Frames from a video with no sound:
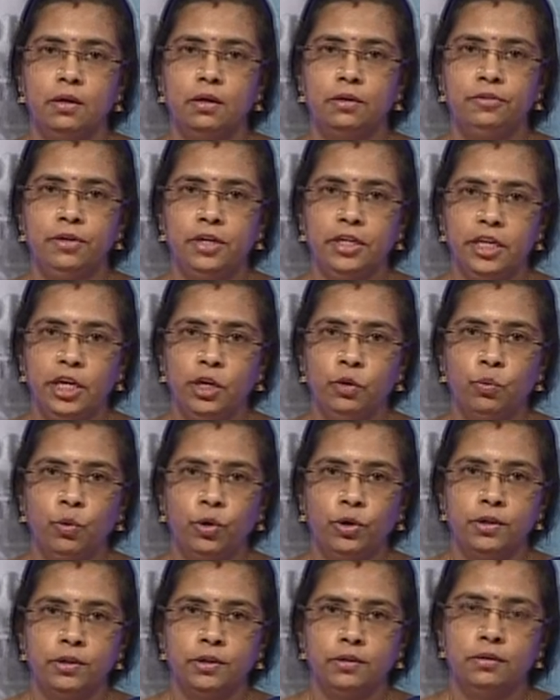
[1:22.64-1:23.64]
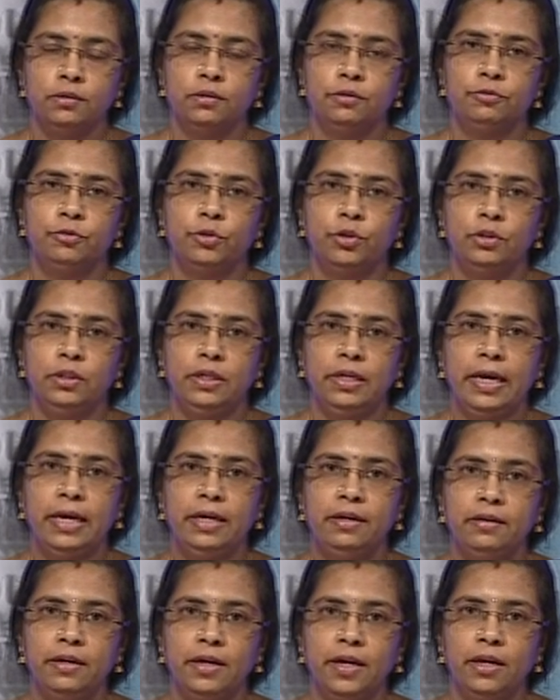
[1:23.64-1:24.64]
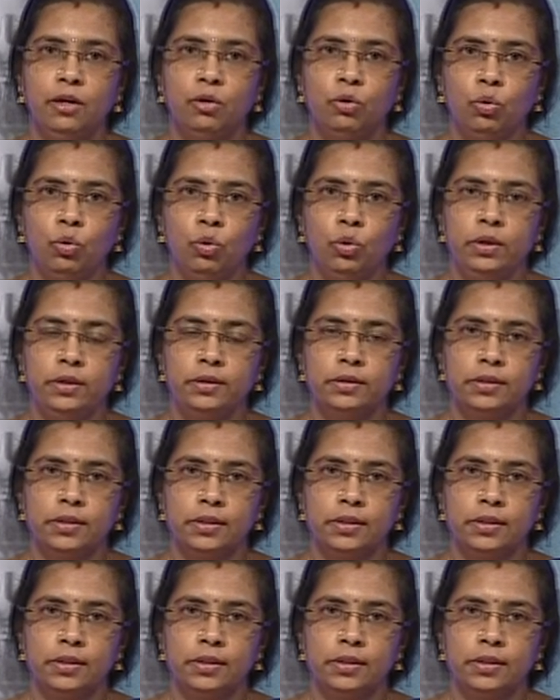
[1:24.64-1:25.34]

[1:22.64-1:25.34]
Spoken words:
drinking water for the entire old